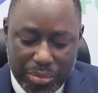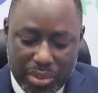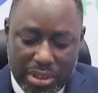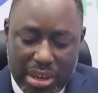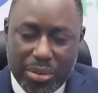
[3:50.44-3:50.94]

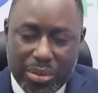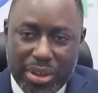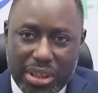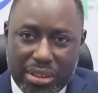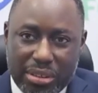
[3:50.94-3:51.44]
Now,
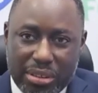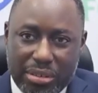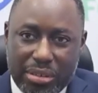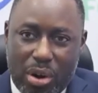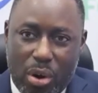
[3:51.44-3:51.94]

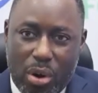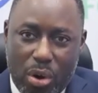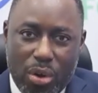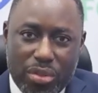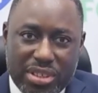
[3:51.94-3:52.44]

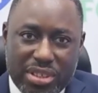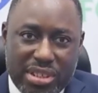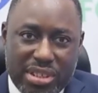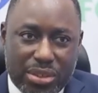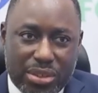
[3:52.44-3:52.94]
all these
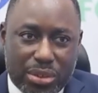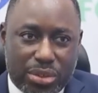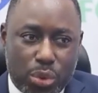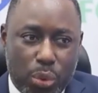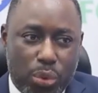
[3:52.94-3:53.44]
indicators
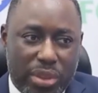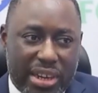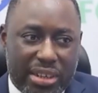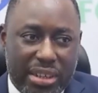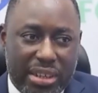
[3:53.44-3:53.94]
show
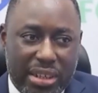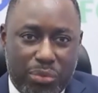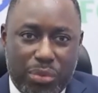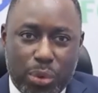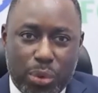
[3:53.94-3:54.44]
that if
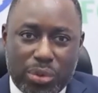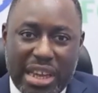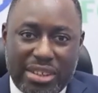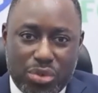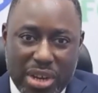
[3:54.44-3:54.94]
we don't
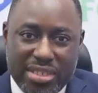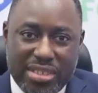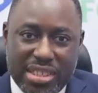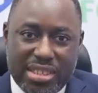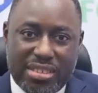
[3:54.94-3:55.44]
address
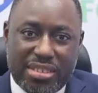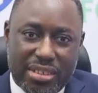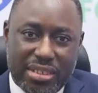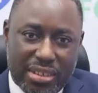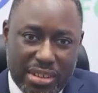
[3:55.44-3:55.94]
this
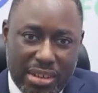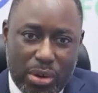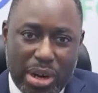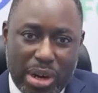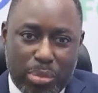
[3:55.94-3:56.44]

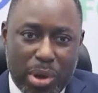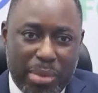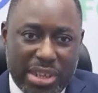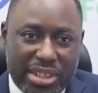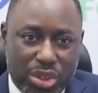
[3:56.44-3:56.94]

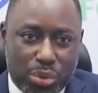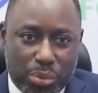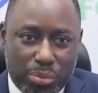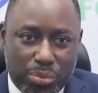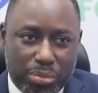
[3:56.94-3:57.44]
unemployment issue,
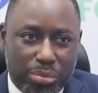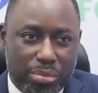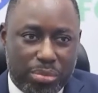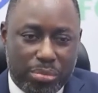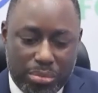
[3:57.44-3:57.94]

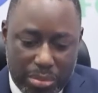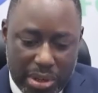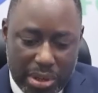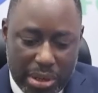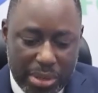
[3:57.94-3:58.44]

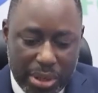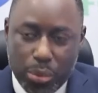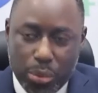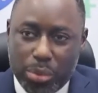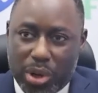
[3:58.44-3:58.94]
it
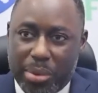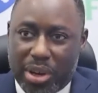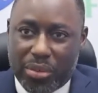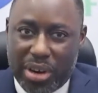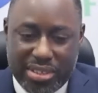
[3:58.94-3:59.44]
will become a
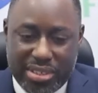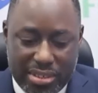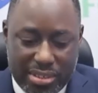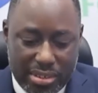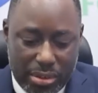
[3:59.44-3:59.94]

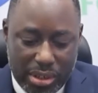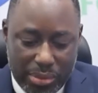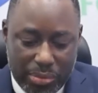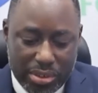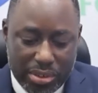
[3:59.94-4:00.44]
crisis, if not